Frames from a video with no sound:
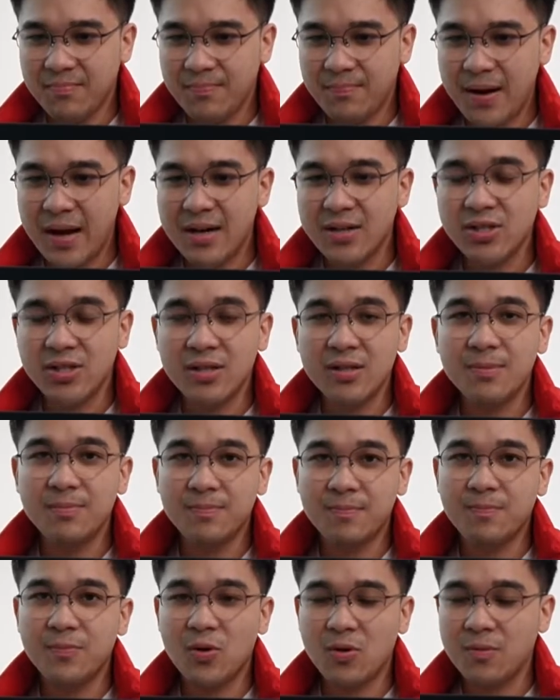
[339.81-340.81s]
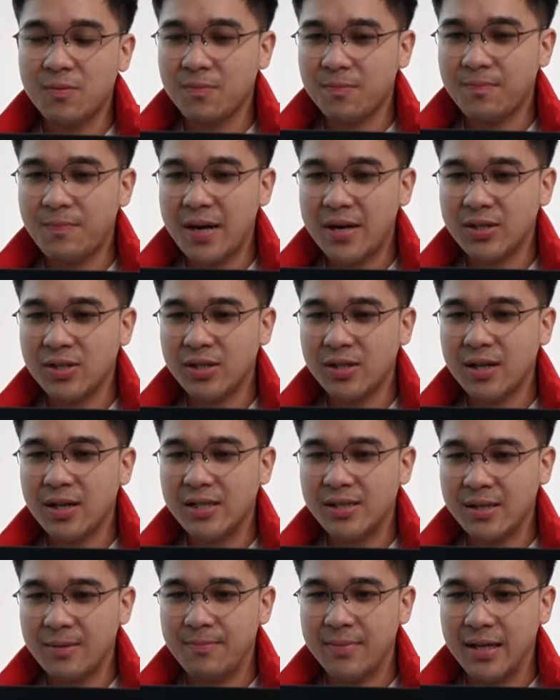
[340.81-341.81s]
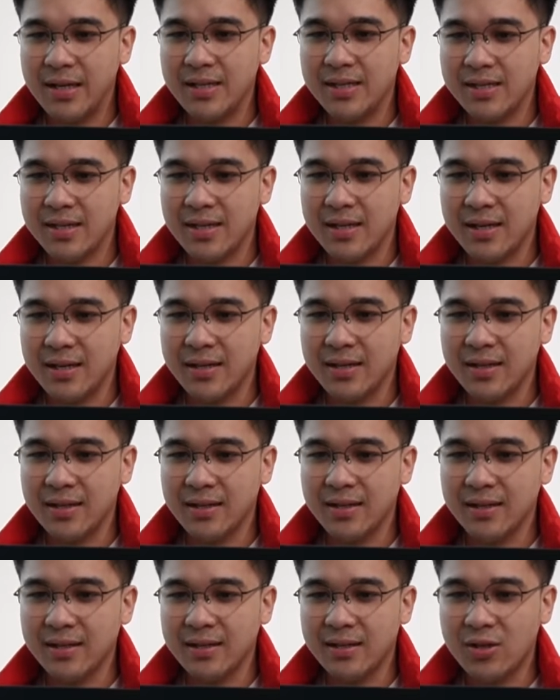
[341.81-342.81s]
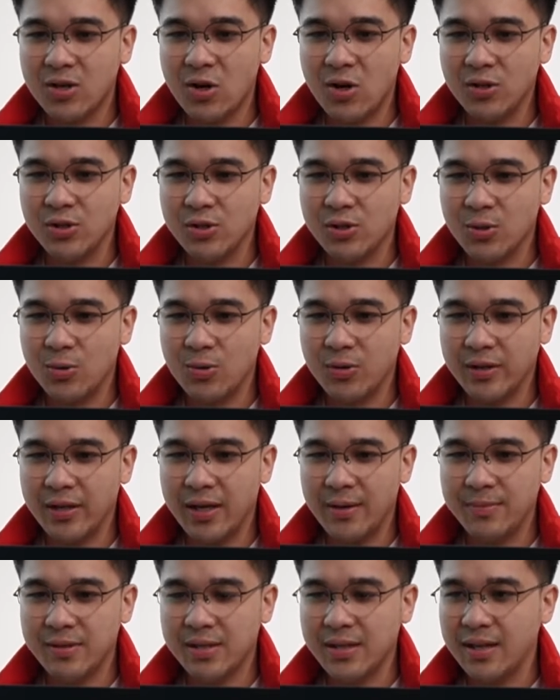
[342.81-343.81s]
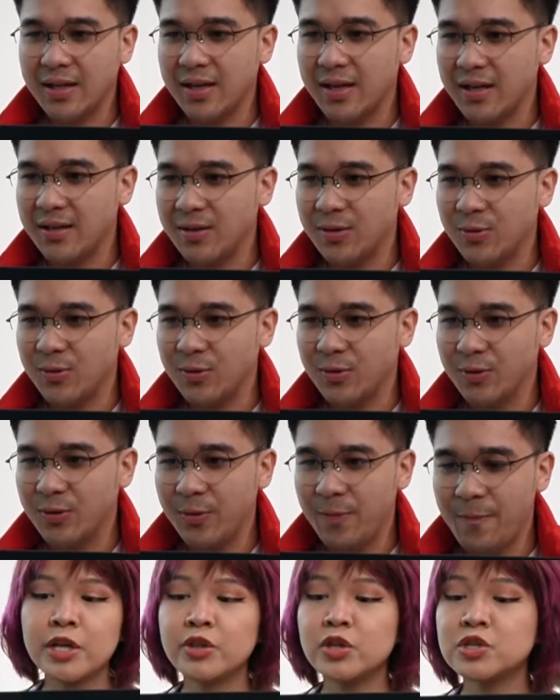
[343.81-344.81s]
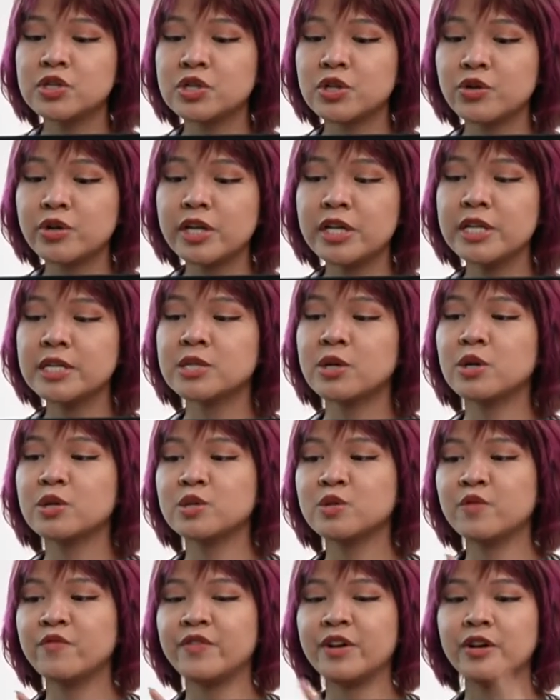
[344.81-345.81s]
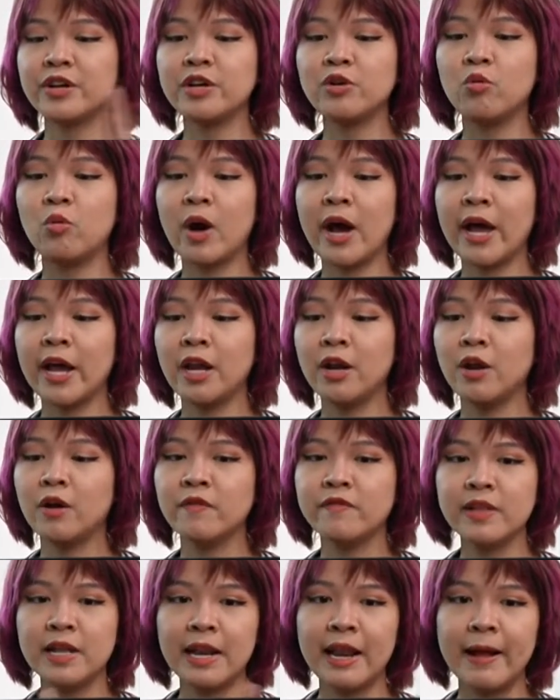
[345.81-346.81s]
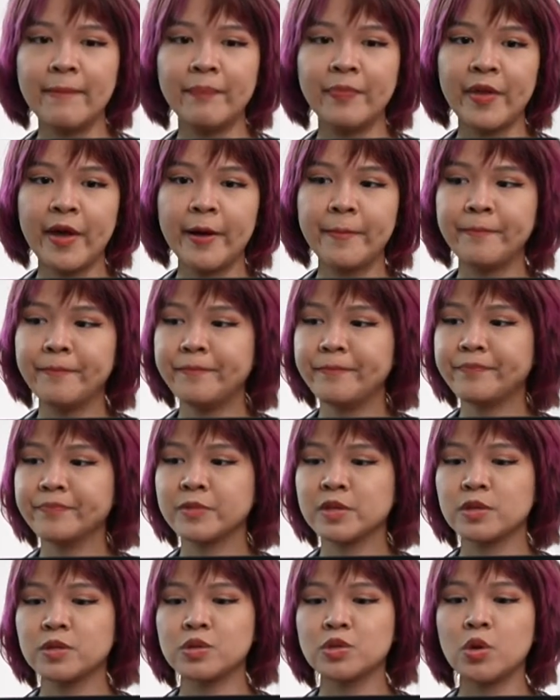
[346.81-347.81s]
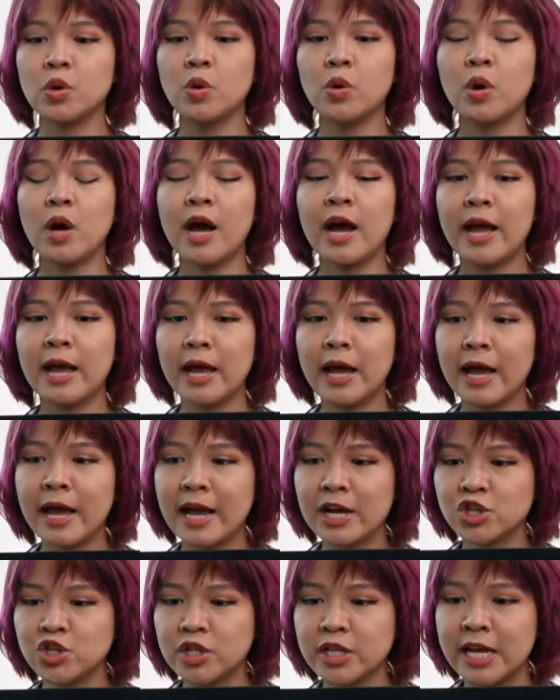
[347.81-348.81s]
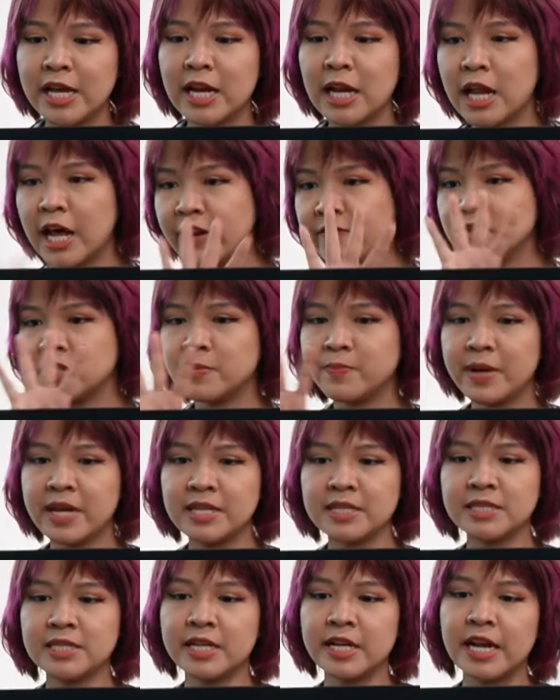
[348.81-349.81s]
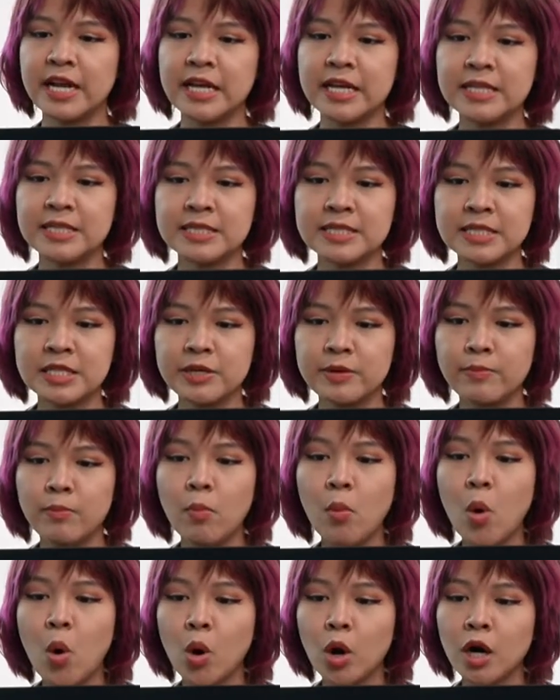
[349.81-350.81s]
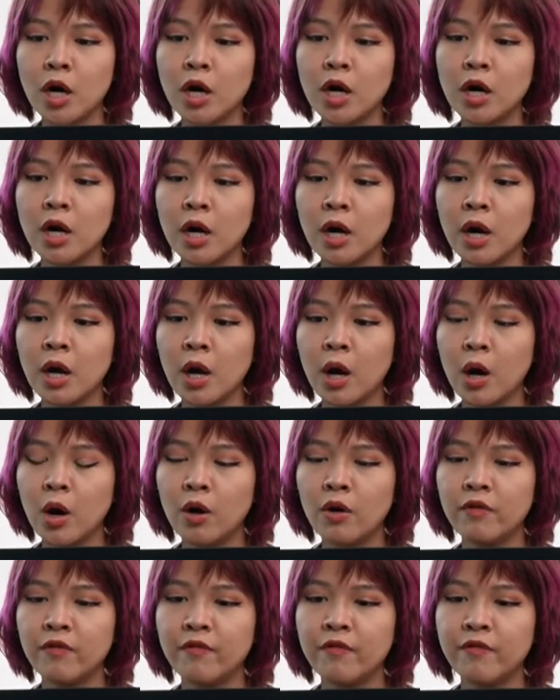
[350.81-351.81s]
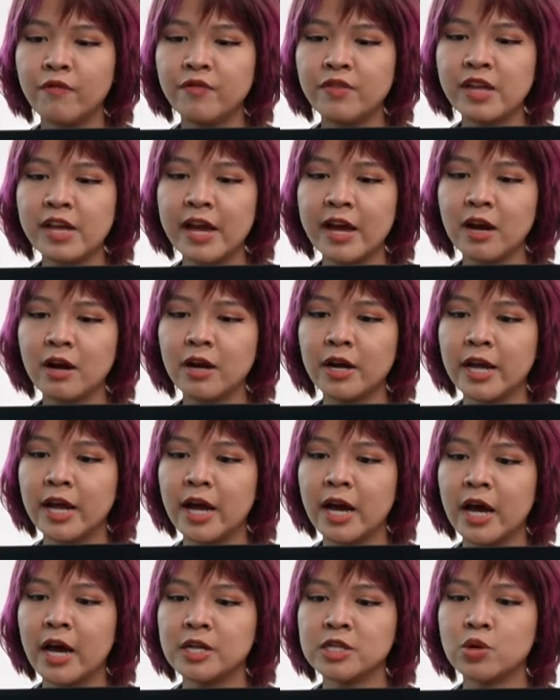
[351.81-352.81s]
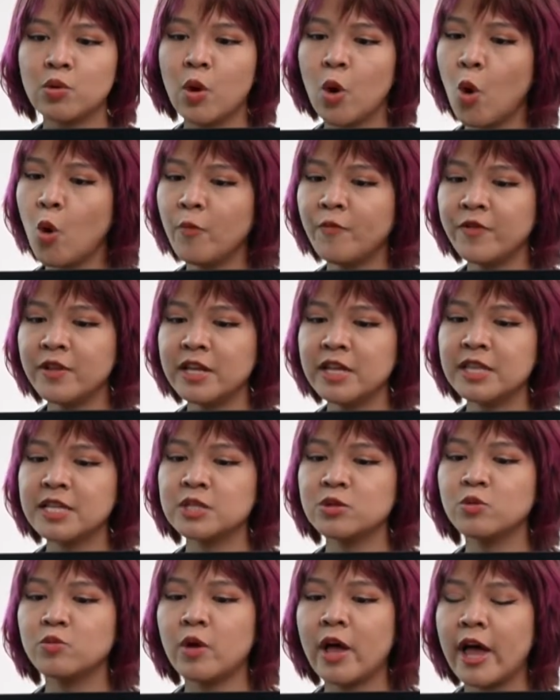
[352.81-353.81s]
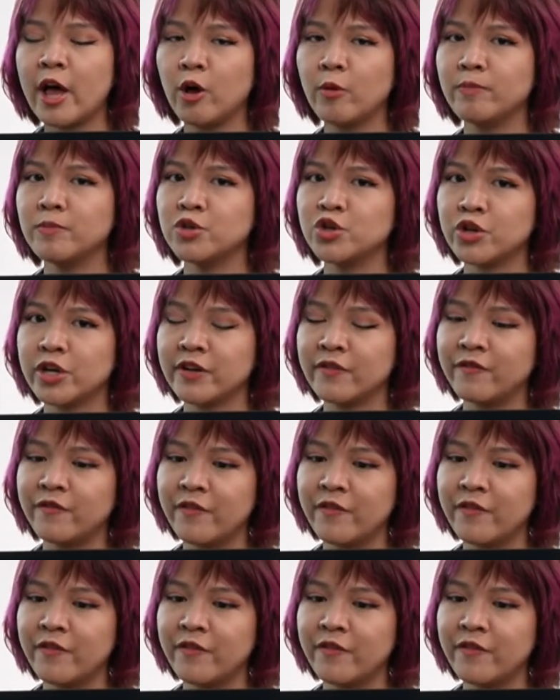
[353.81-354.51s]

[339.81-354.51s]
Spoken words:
para siyang kasing bilis na rin ng console games na nilalaro ko. The screen is also very wide of the laptop, so I actually get a lot of space and I can see more of the area. So hopefully this will help during